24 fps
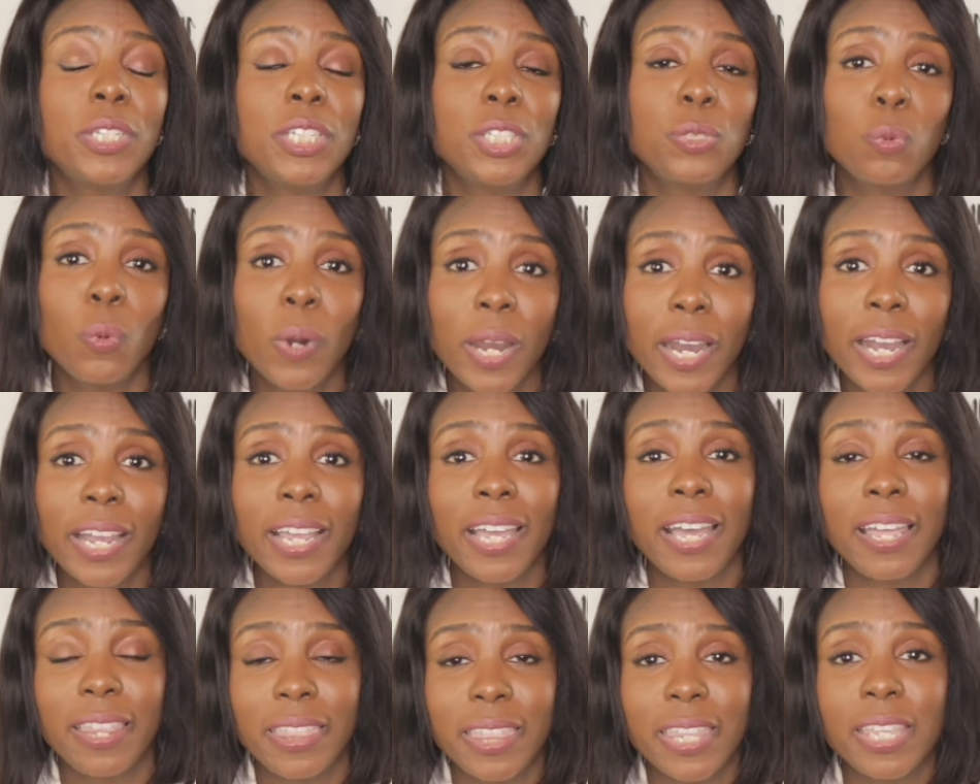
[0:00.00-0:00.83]
is why
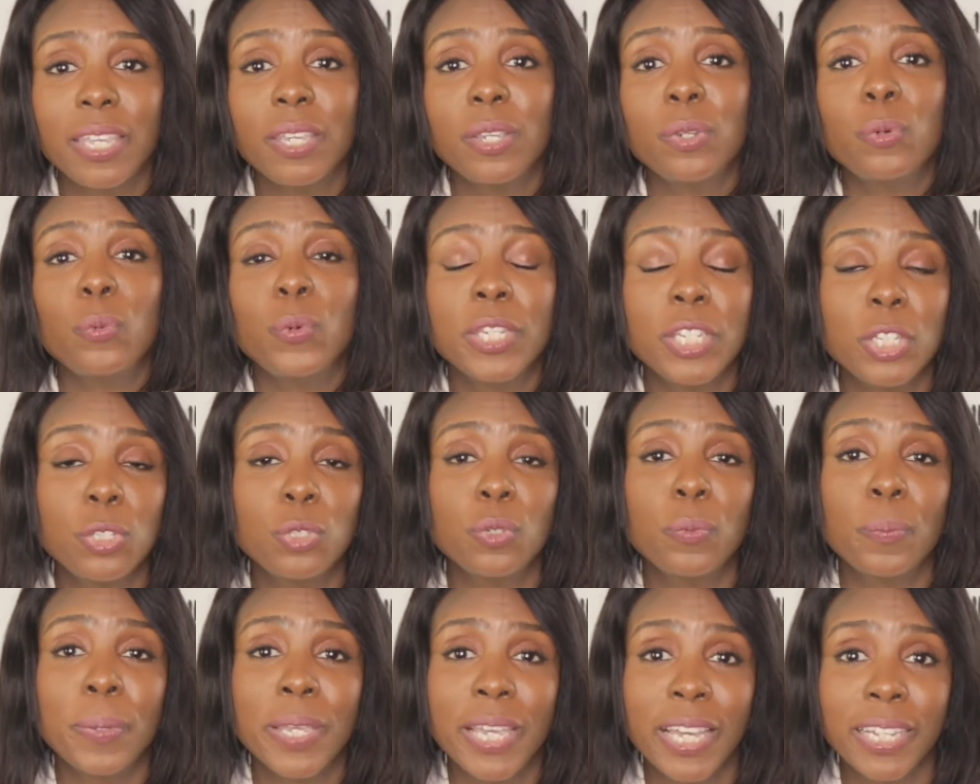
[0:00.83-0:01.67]
I think we need
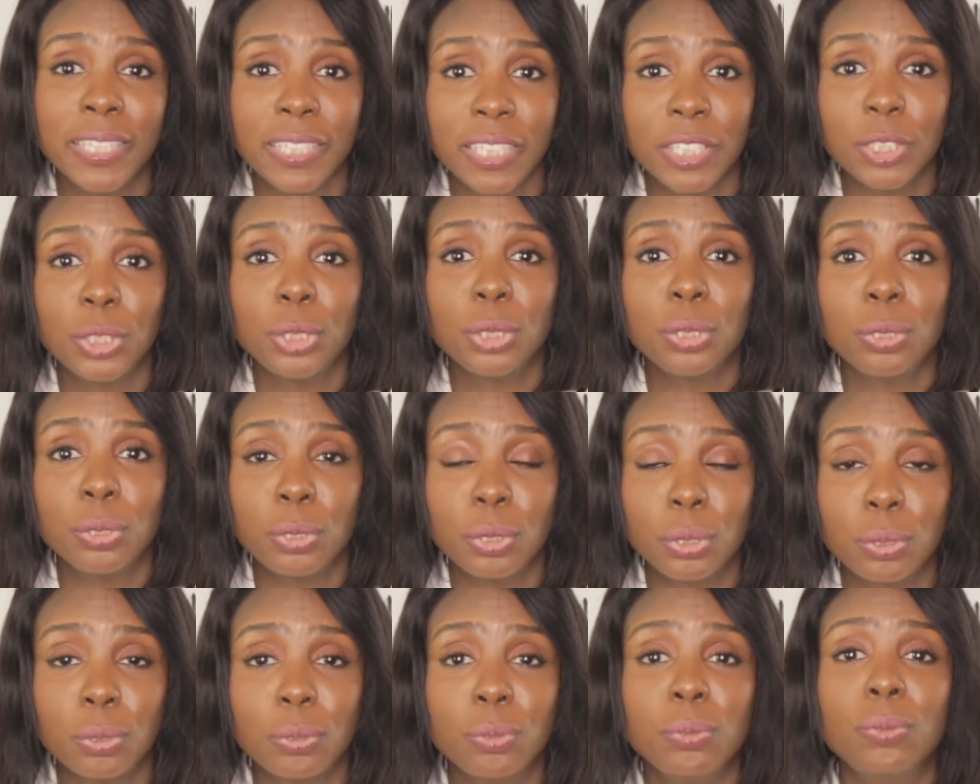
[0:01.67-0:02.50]
to pay attention
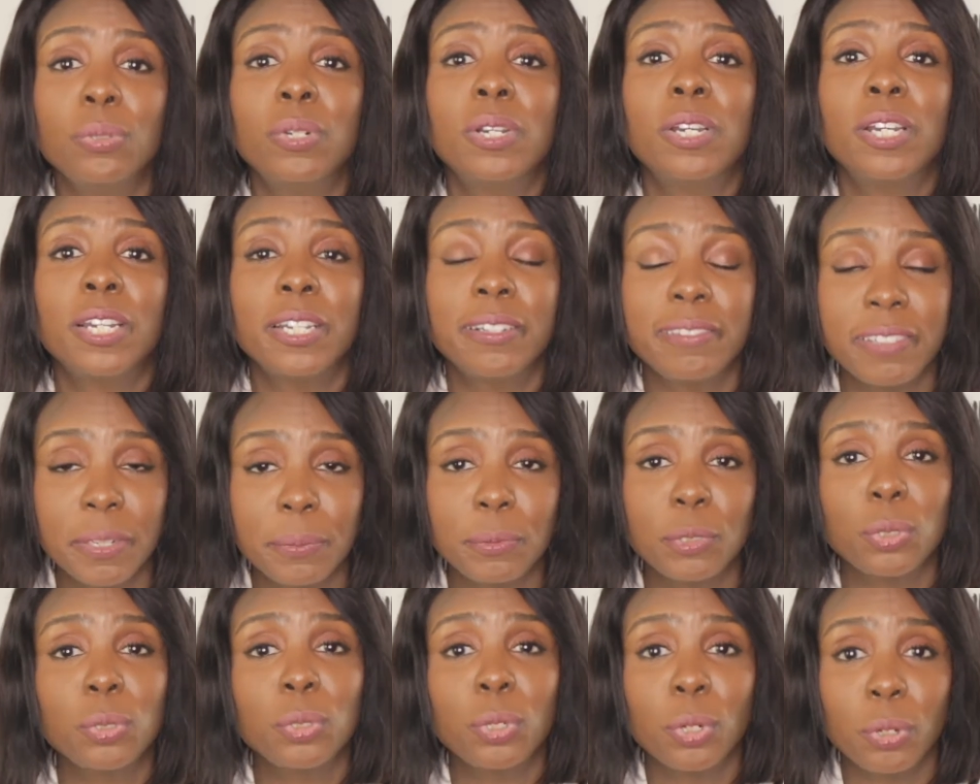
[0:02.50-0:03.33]
to
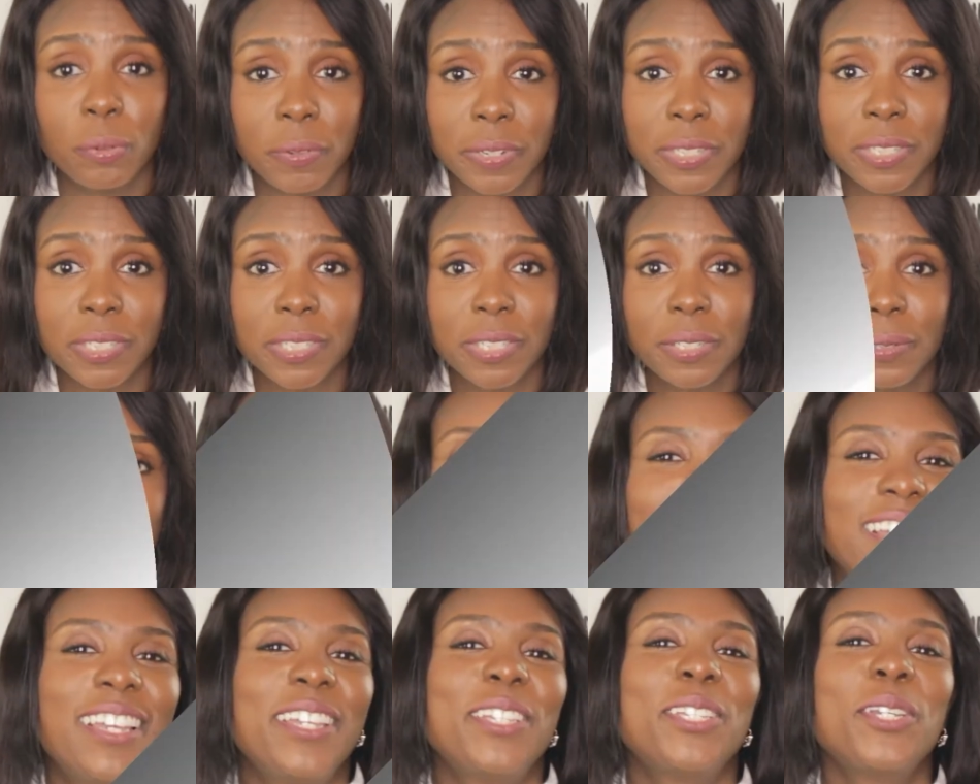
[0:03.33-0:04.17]
cryptocurrency.
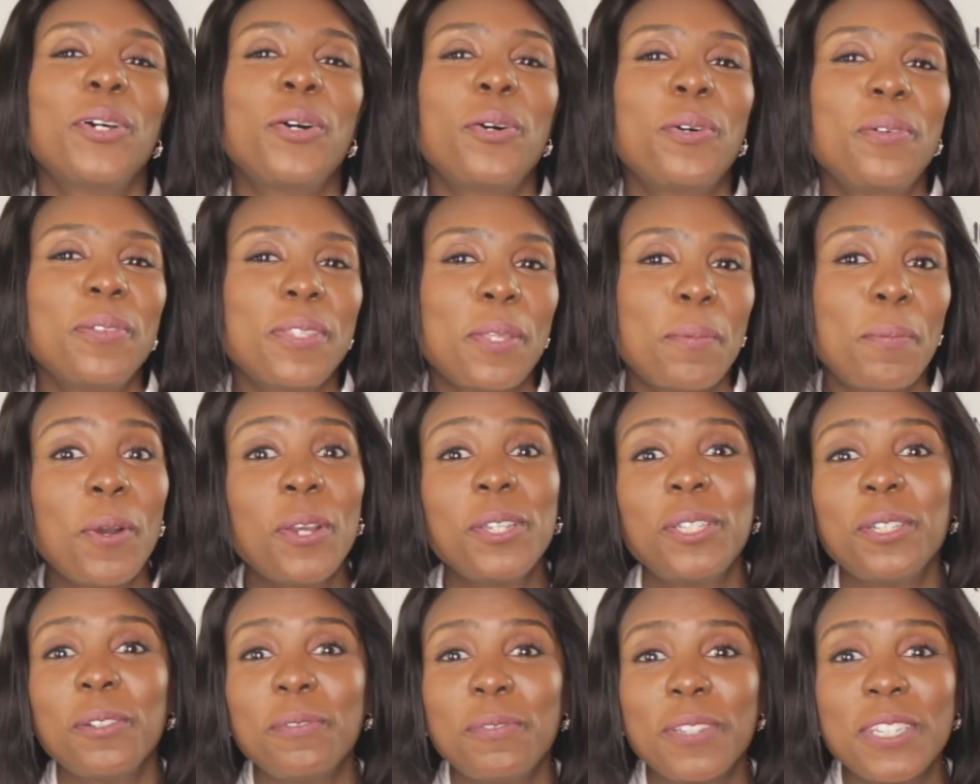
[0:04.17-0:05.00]
So the
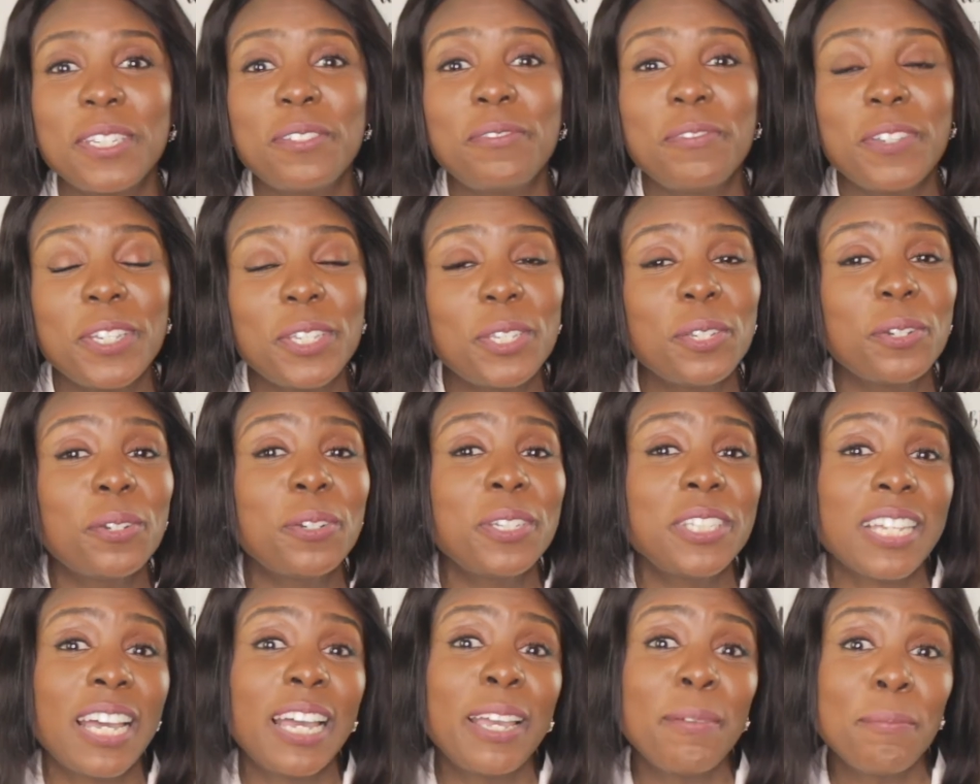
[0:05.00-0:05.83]
point of this video
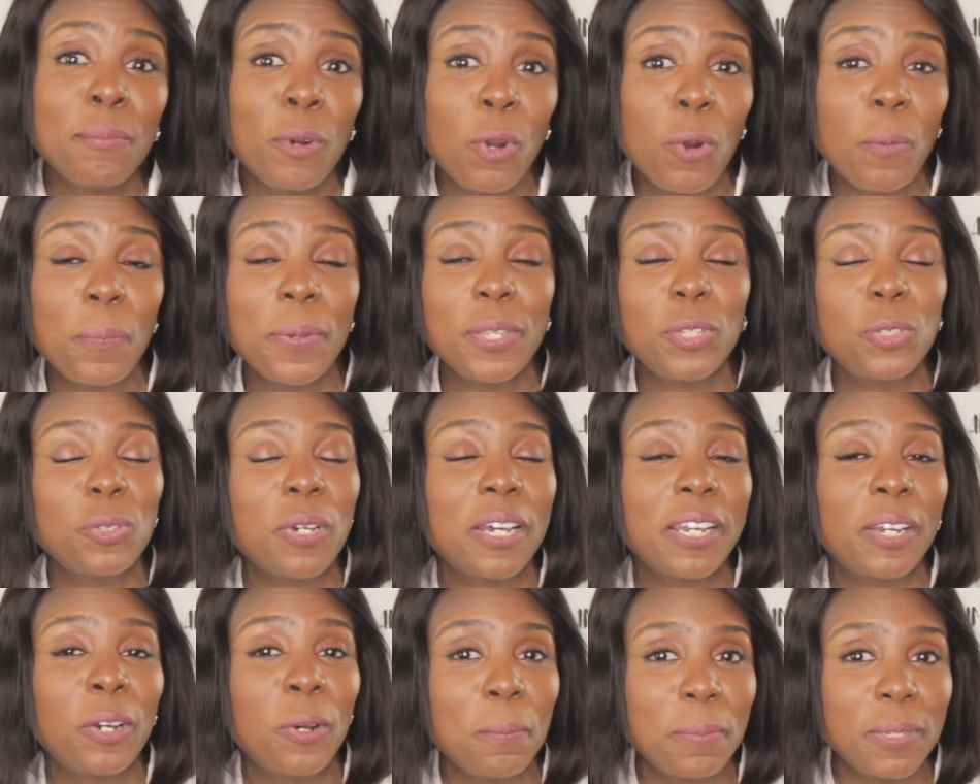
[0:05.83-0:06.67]
is I'm hoping to
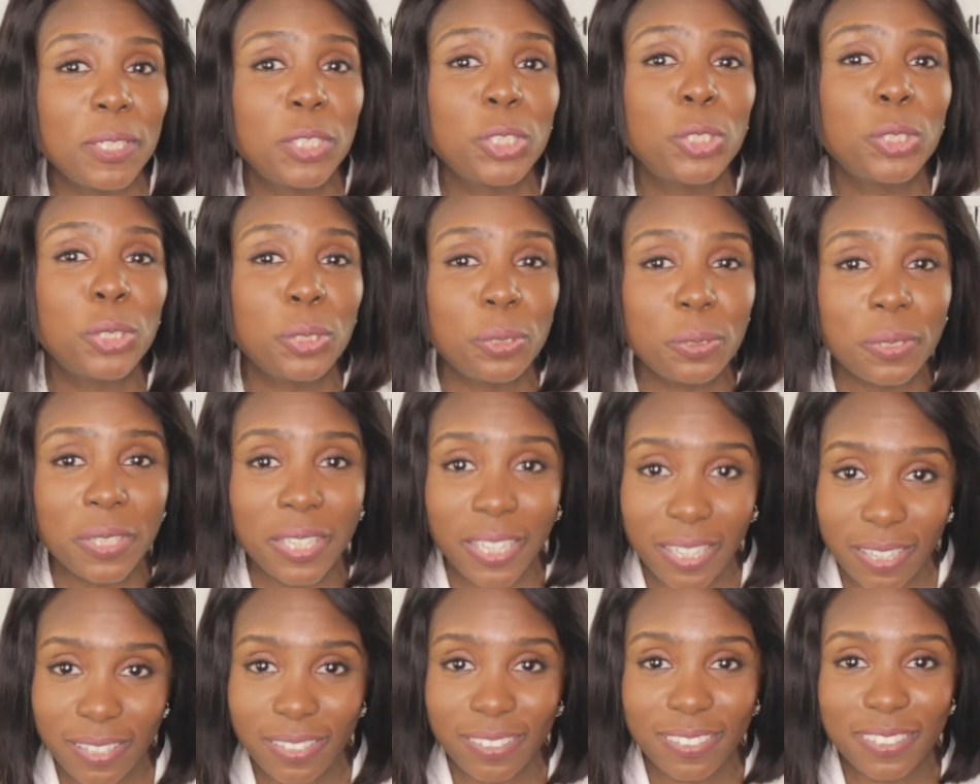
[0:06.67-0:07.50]
accomplish two
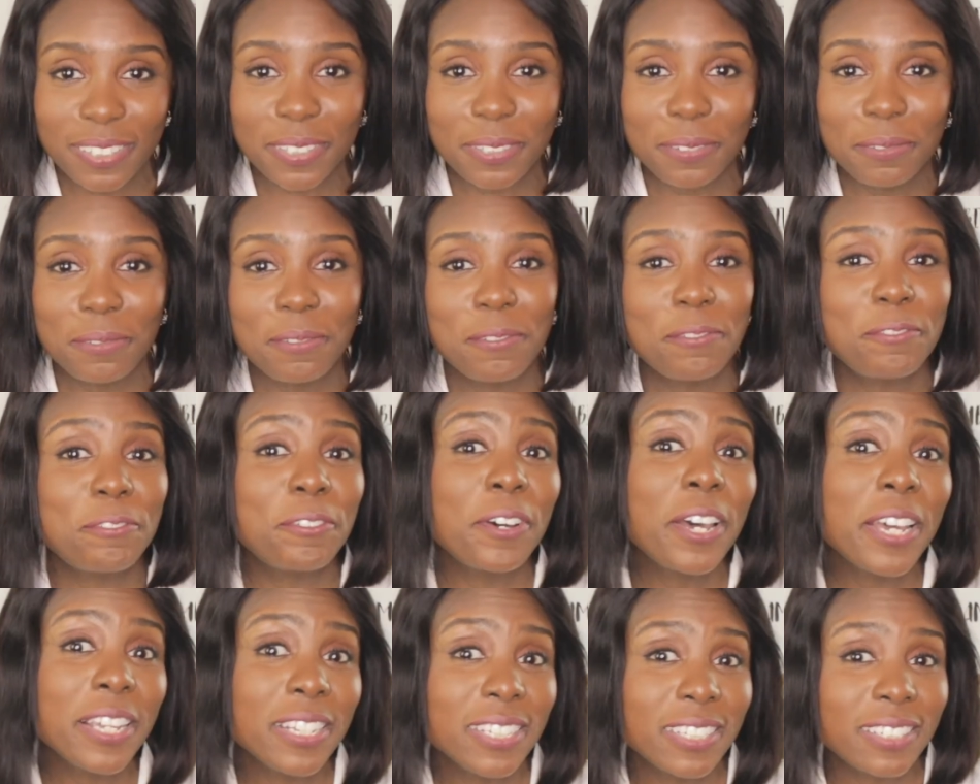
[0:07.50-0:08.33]
things.
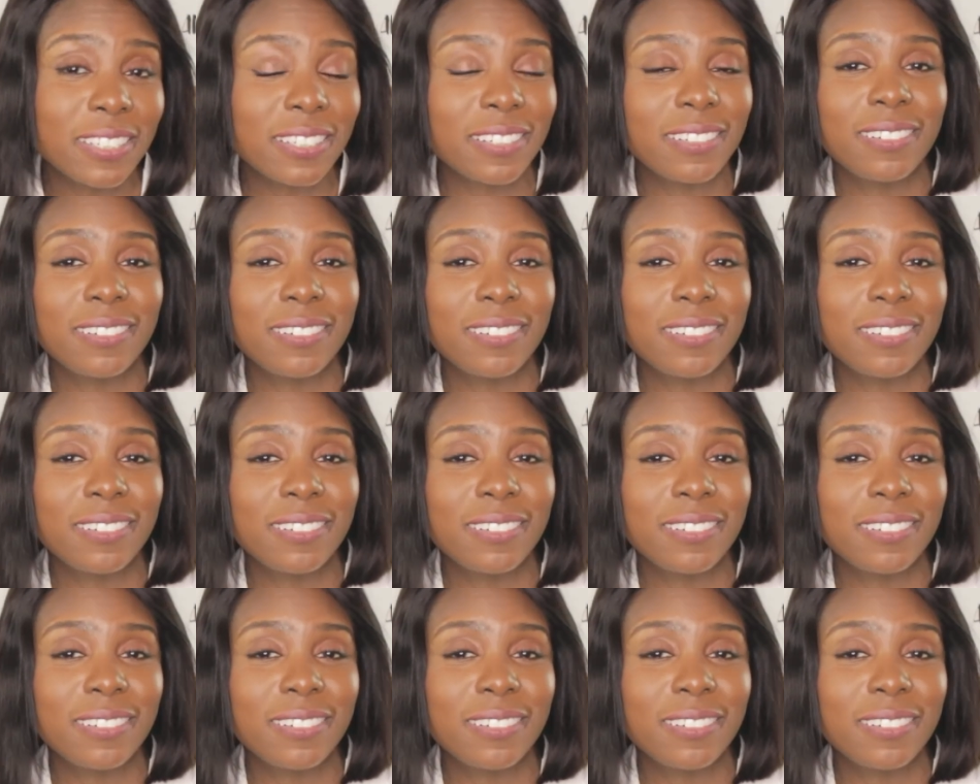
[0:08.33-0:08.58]
First,